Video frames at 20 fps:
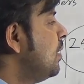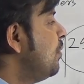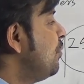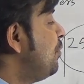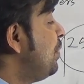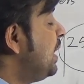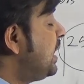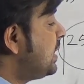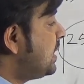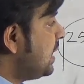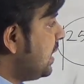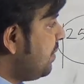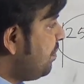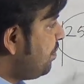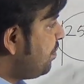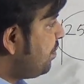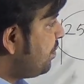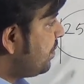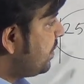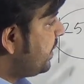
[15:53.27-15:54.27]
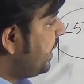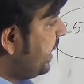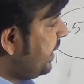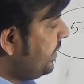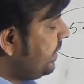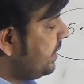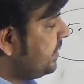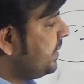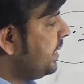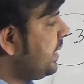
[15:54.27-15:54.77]
Fix up that
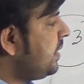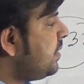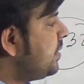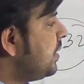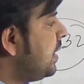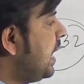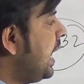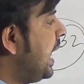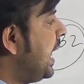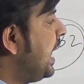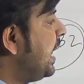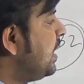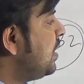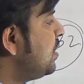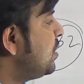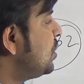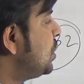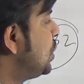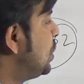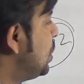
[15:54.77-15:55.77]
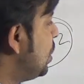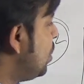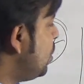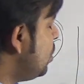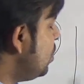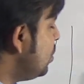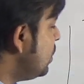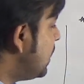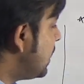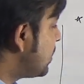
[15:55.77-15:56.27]
digit and
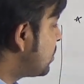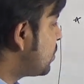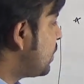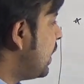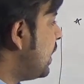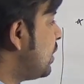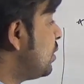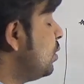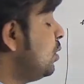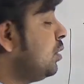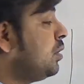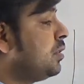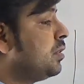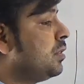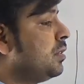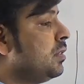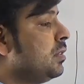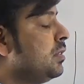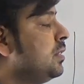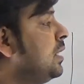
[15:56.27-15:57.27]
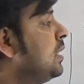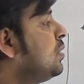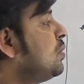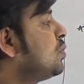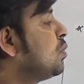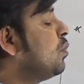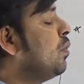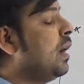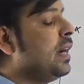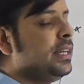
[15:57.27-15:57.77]
do the square root just
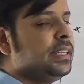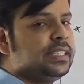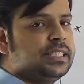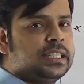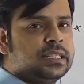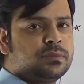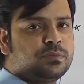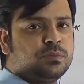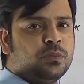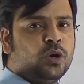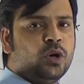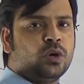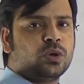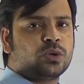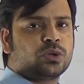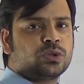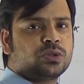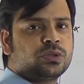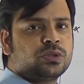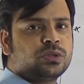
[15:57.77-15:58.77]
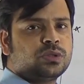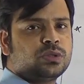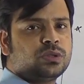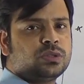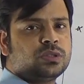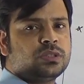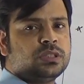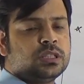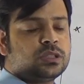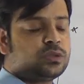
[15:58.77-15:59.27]
1 digit more,
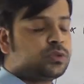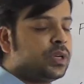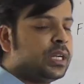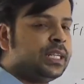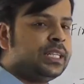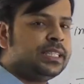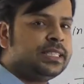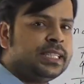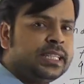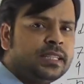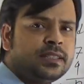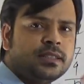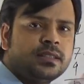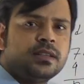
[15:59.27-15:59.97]
just 1 digit